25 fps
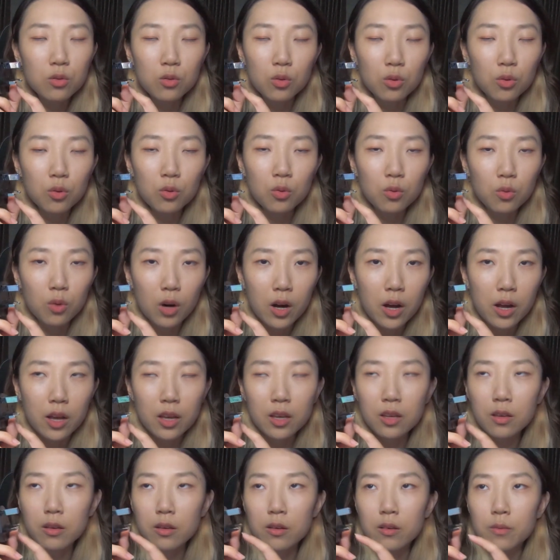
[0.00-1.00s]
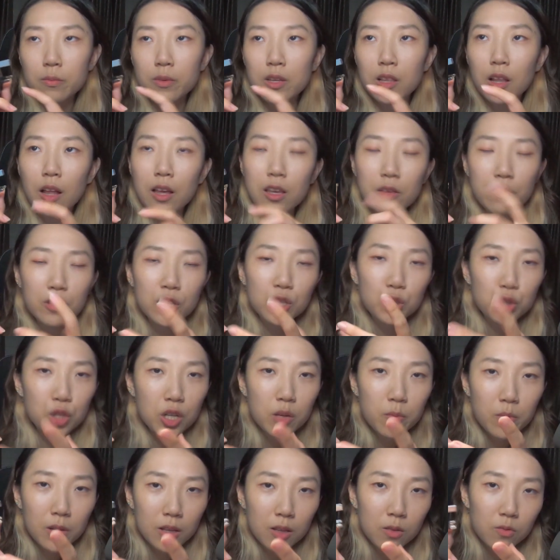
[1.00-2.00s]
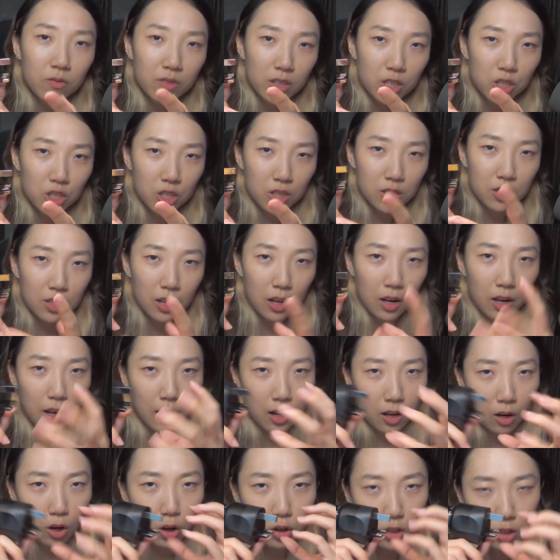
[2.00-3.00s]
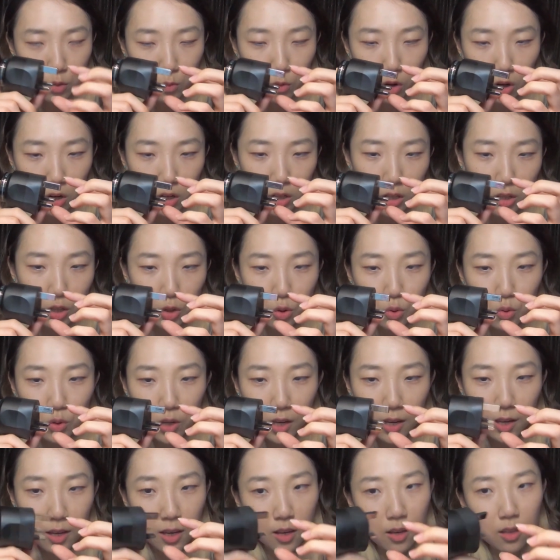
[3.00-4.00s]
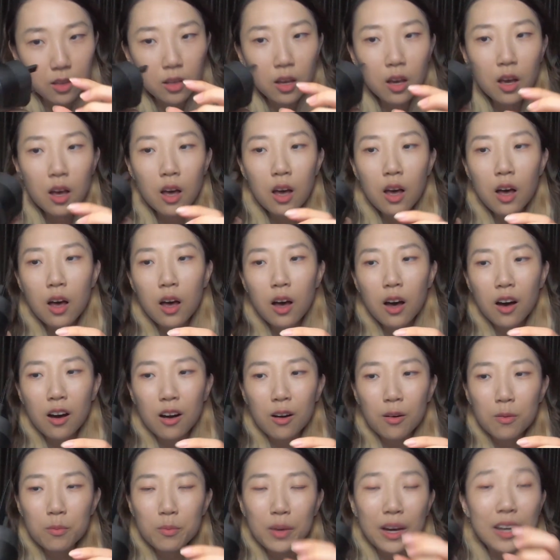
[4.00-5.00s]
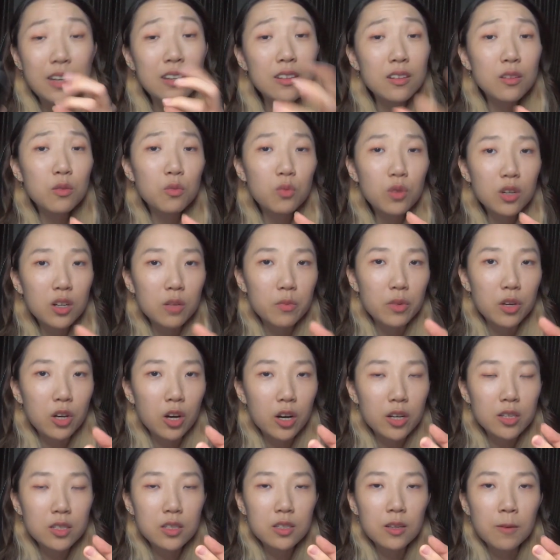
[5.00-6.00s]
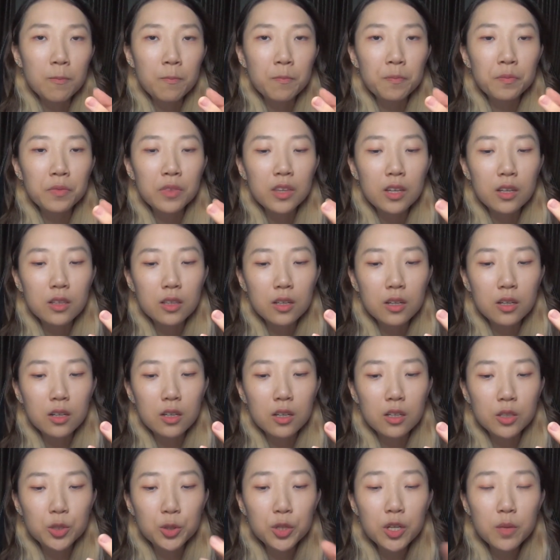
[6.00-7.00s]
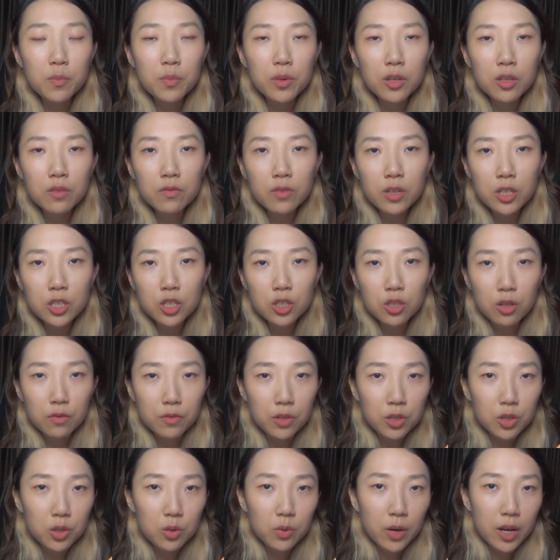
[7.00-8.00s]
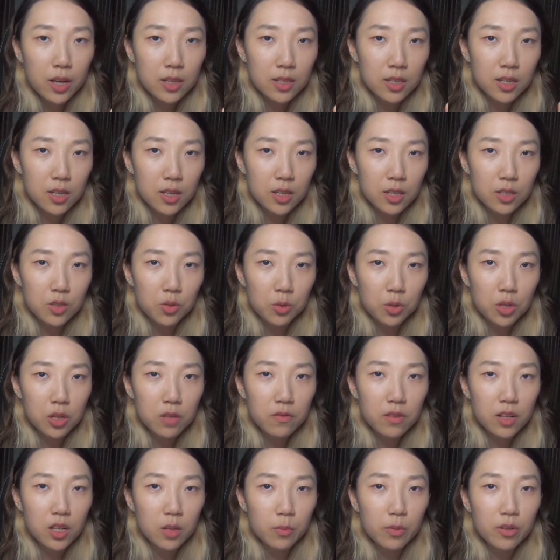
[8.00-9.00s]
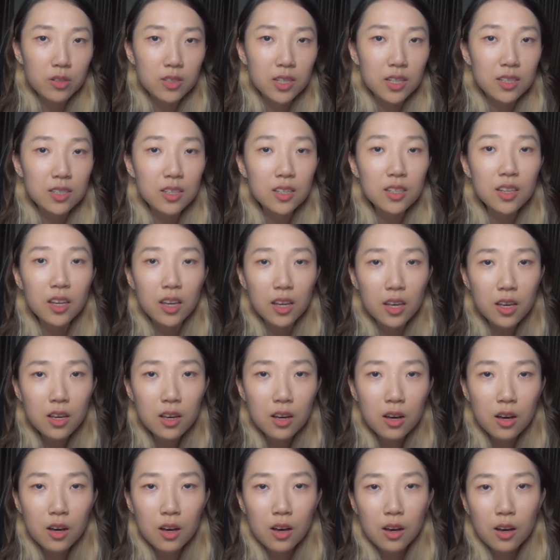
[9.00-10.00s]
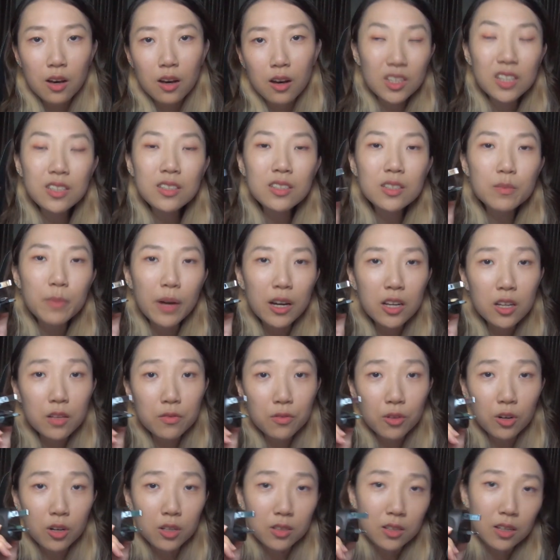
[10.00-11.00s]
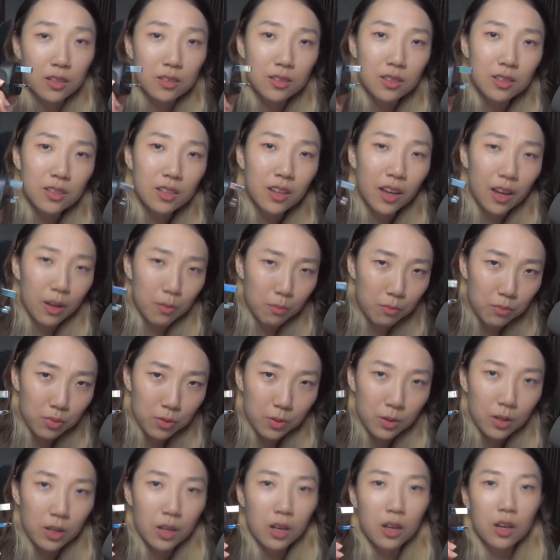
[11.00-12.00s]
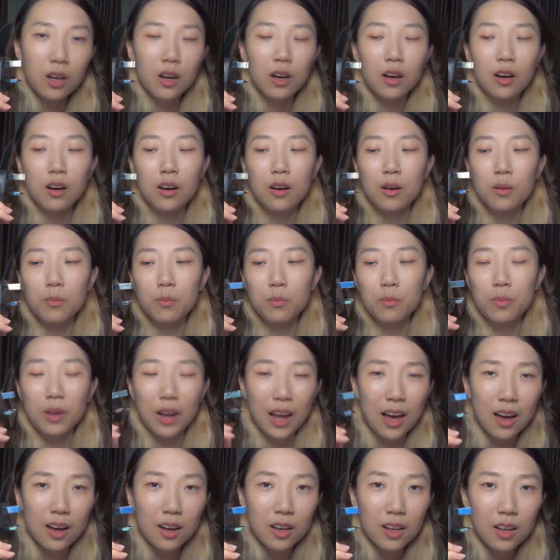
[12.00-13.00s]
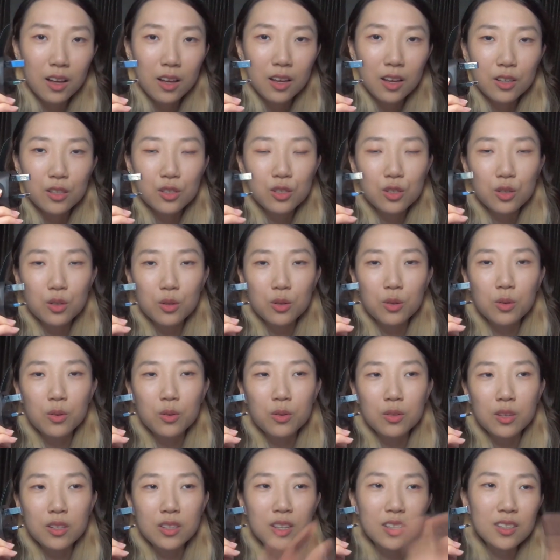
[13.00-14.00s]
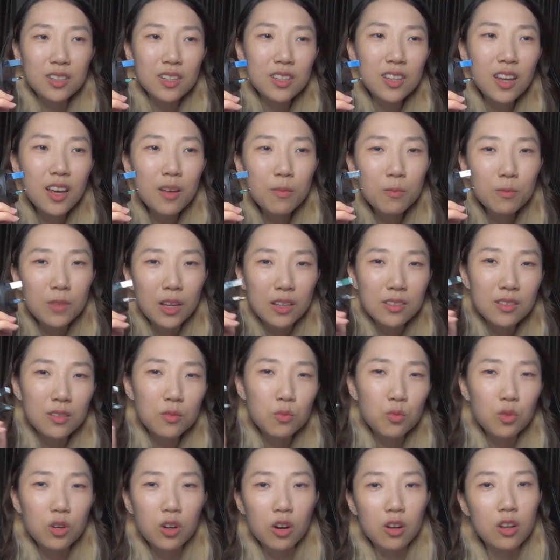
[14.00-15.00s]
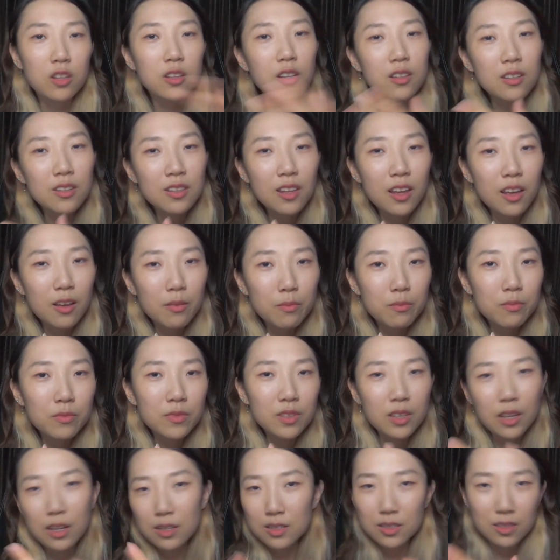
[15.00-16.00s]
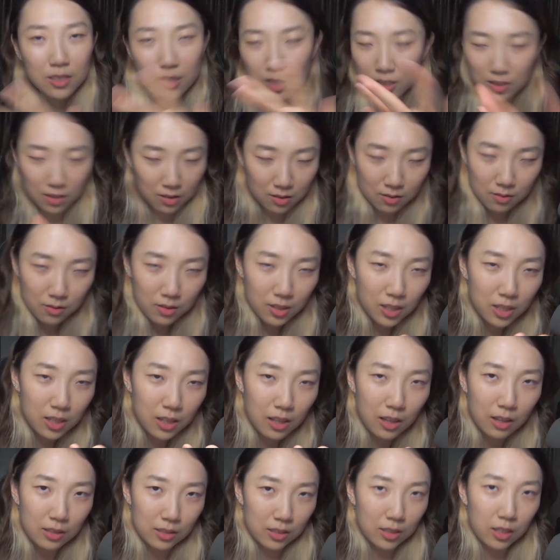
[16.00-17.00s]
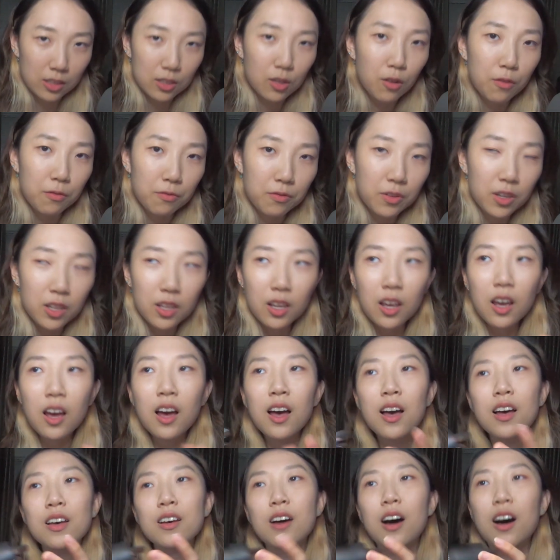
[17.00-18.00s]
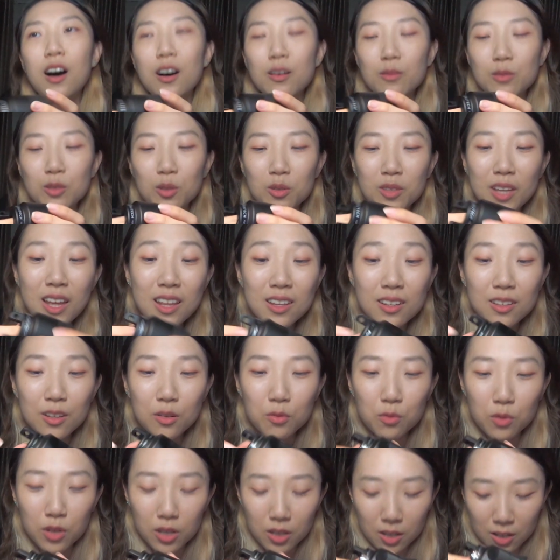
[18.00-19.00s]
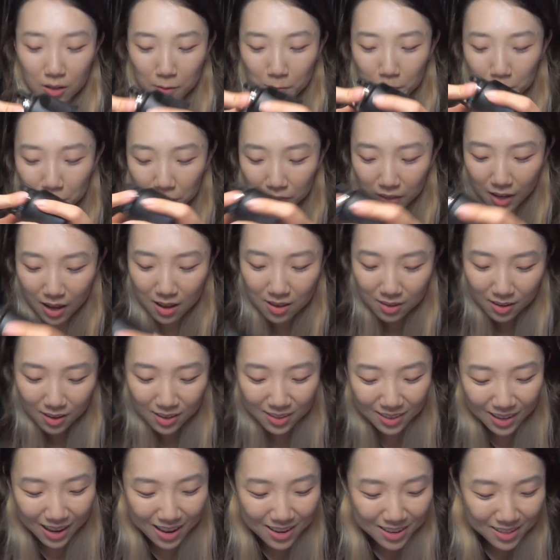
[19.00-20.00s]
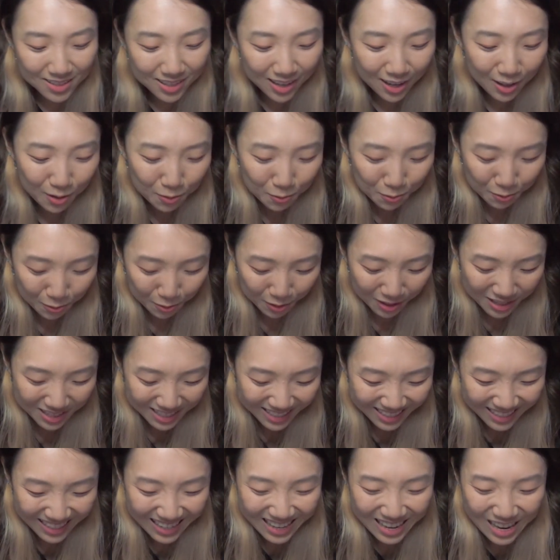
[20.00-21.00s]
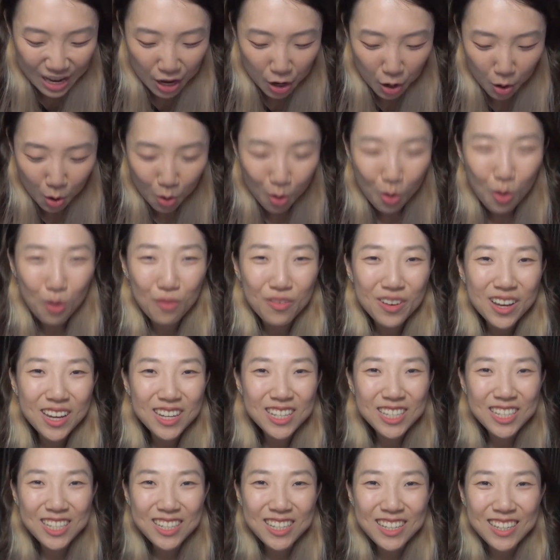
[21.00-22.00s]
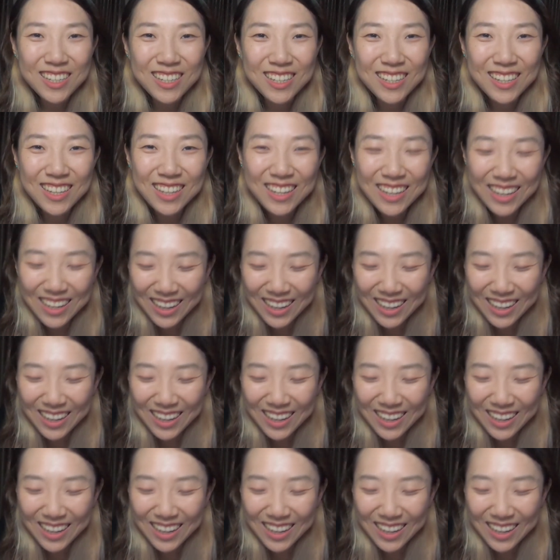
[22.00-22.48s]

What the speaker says: don't know why, but like even the 3-pin versions are like a lot smaller than the UK head. But it didn't work because the 3-pin version of the US head is only available in 16A. This is by default a 13 amp plug. So the 16 amp doesn't work on a 13 amp. It does not fit. So that didn't work. And then I decided to over-engineer.